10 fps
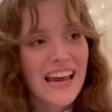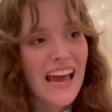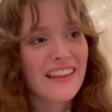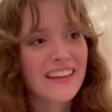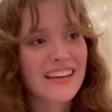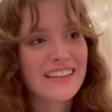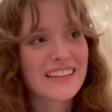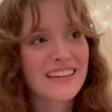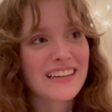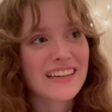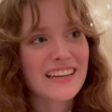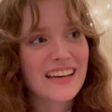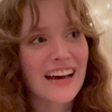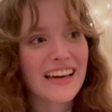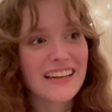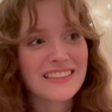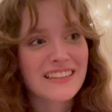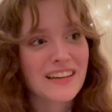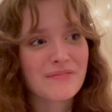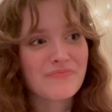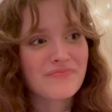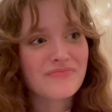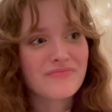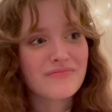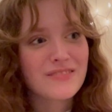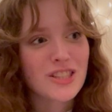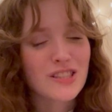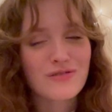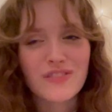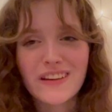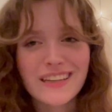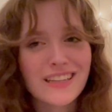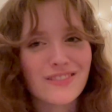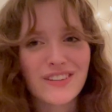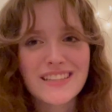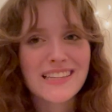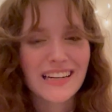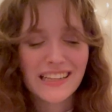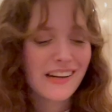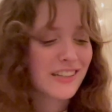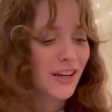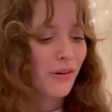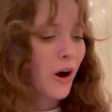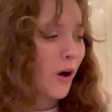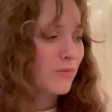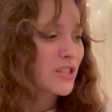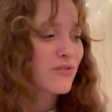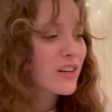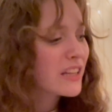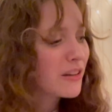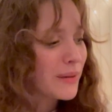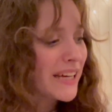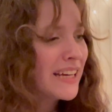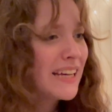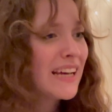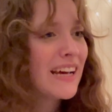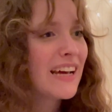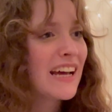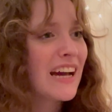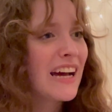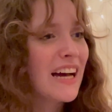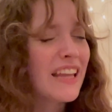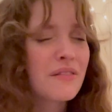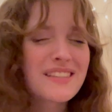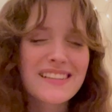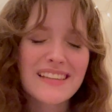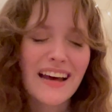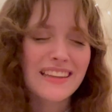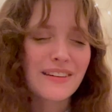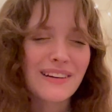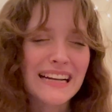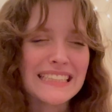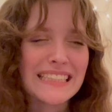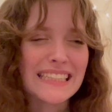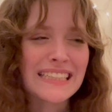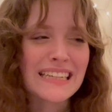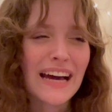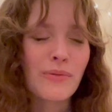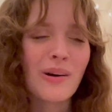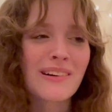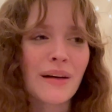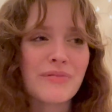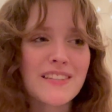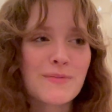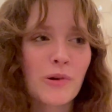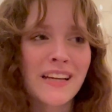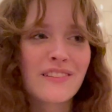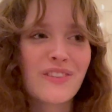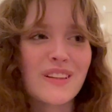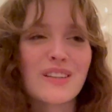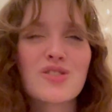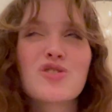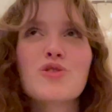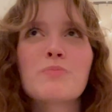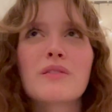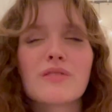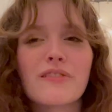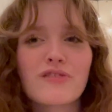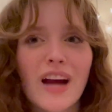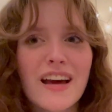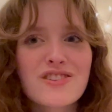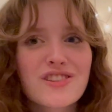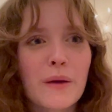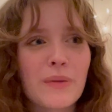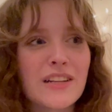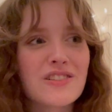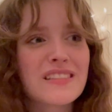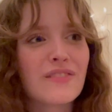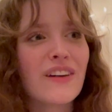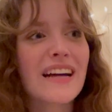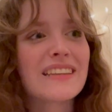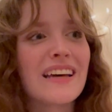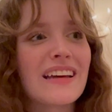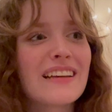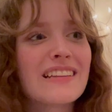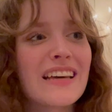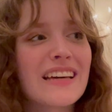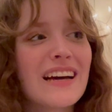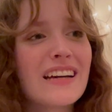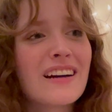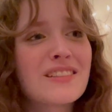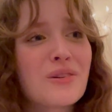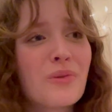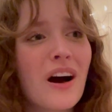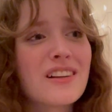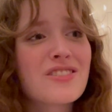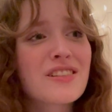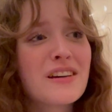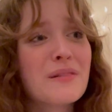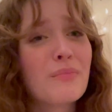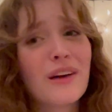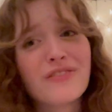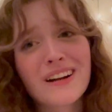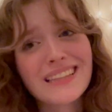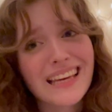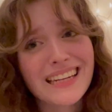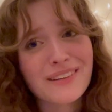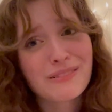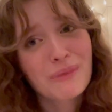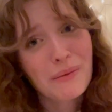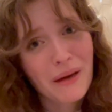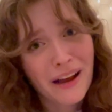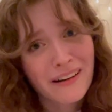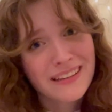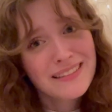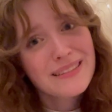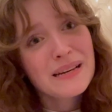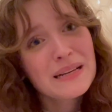And then I ended up just feeling convinced that I needed to go home just for a little bit, and that was exactly what I needed. I woke up this morning feeling super refreshed by just the fact that like I got to watch My Fair Lady with my parents.